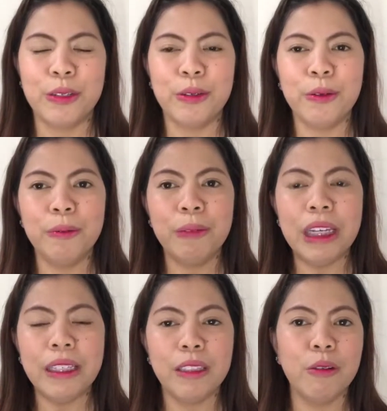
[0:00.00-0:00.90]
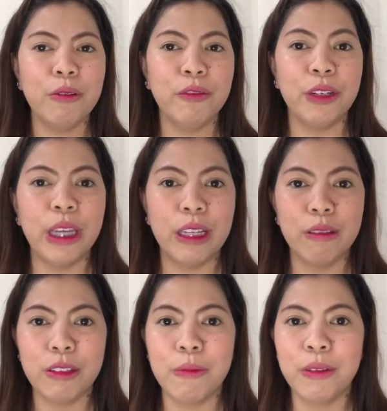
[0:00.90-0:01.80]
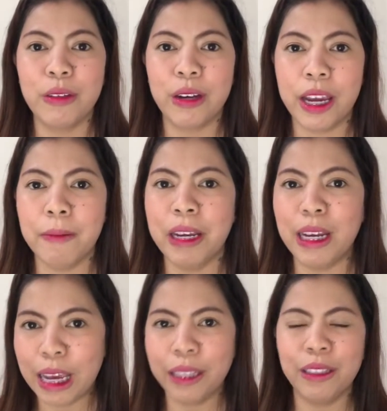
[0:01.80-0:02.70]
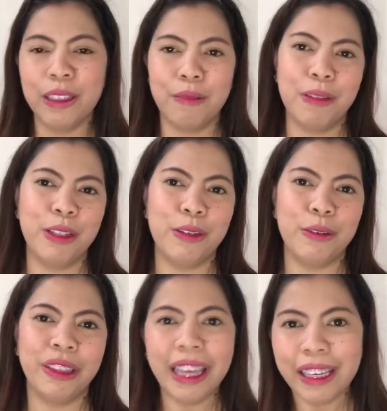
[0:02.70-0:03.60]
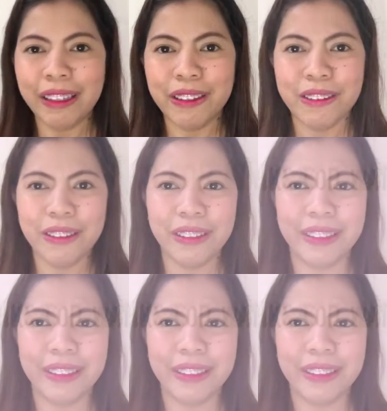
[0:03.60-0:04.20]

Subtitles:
So, please don't forget to subscribe and like this video. Thank you!